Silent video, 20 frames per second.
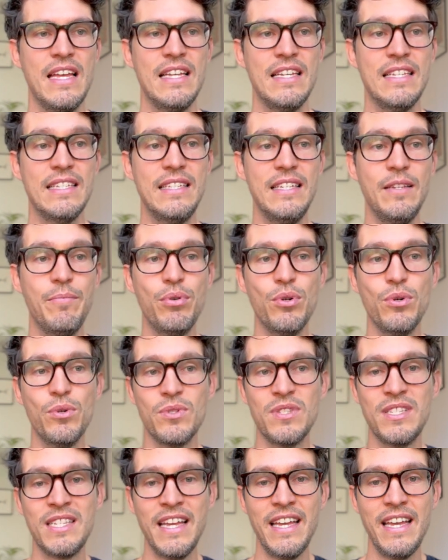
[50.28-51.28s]

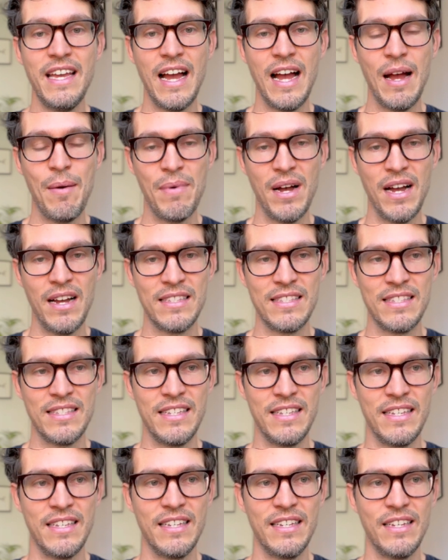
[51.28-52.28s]
Siphuze
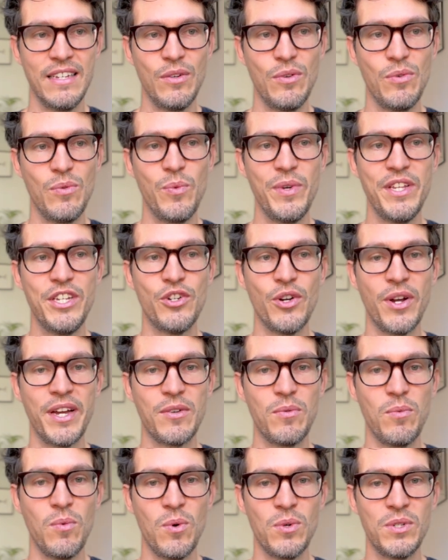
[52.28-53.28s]
amanzi. We
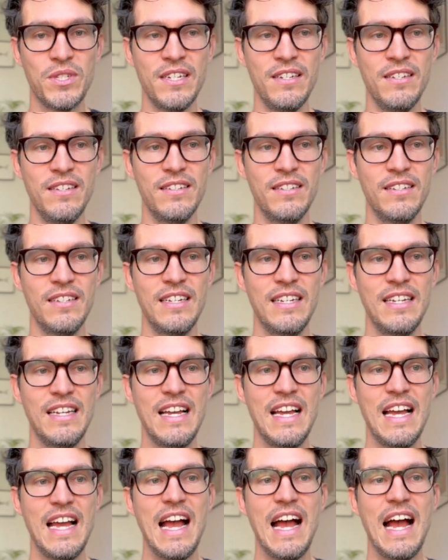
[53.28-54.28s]
drank water.
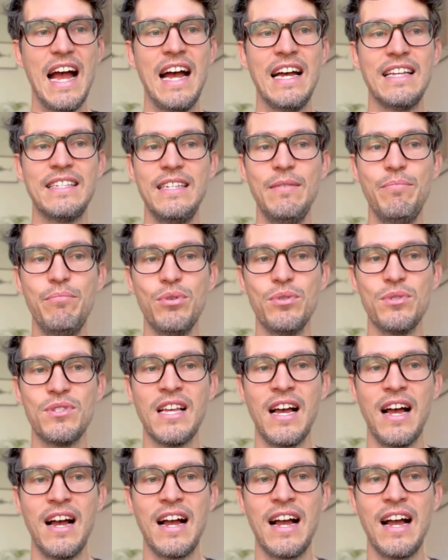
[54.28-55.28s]

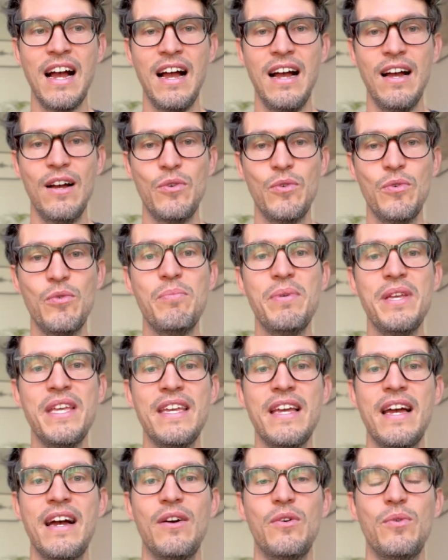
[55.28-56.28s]
Asiphuzanga
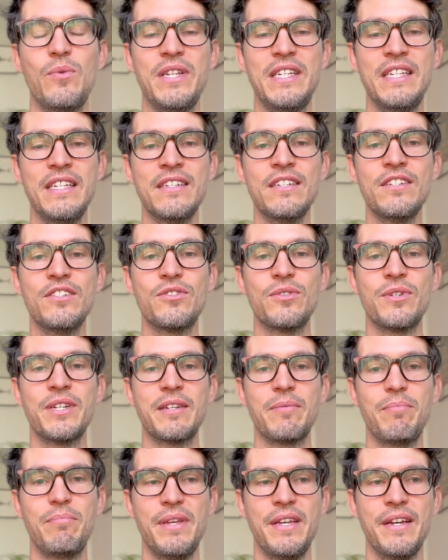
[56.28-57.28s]
ubiya. We didn't
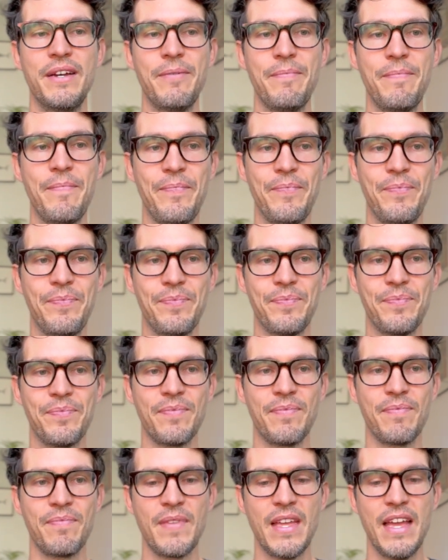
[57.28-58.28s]
drink beer.
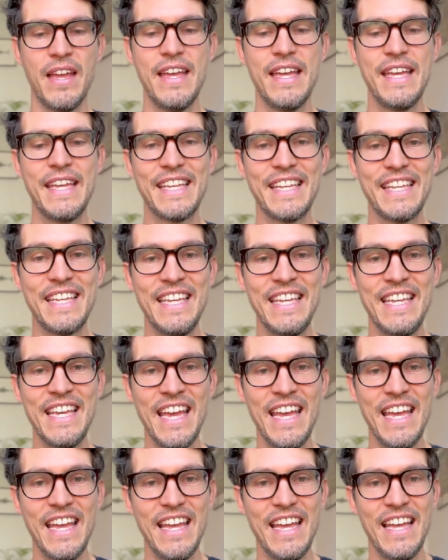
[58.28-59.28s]

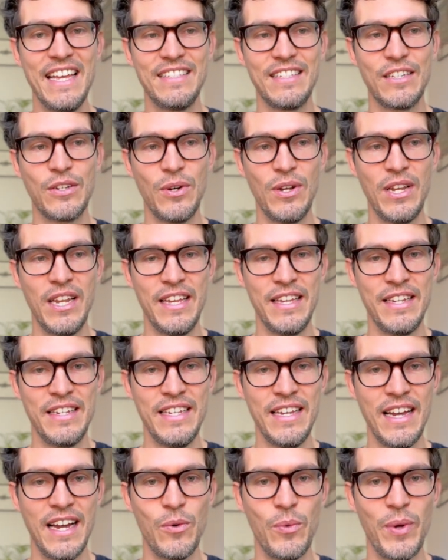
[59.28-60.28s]
Ngiye
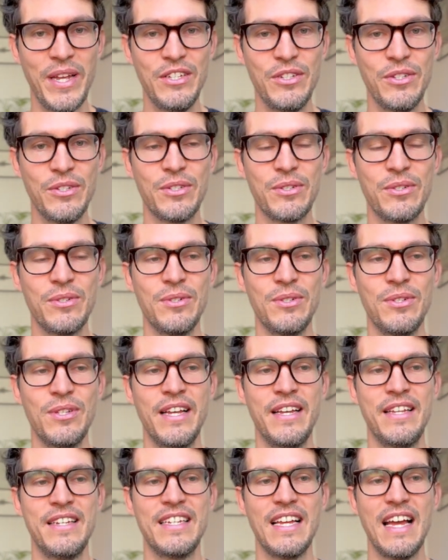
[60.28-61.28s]
esikoleni. I went to school.
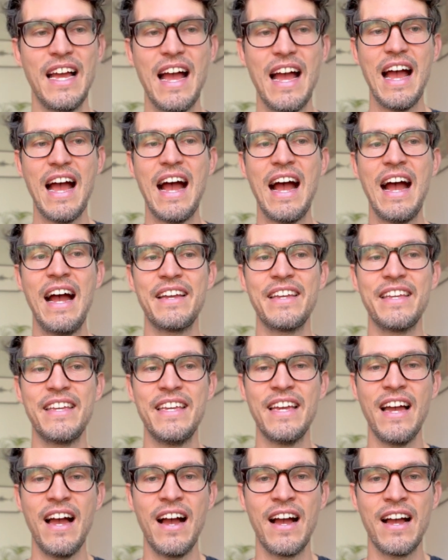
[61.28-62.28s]
And
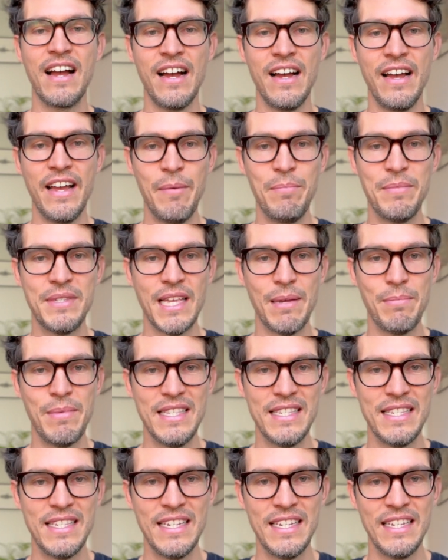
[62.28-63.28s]
angiyanga
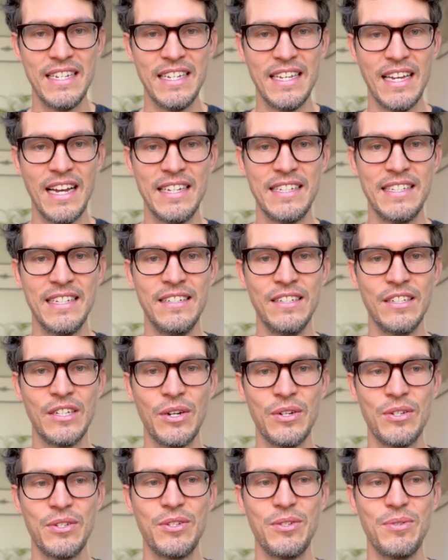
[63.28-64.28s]
emsebenzini. I didn't
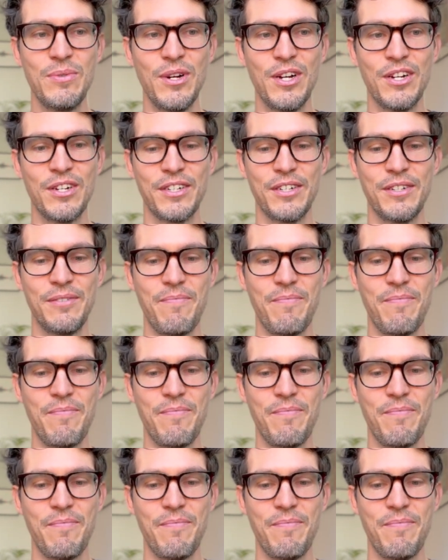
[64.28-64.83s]
go to work.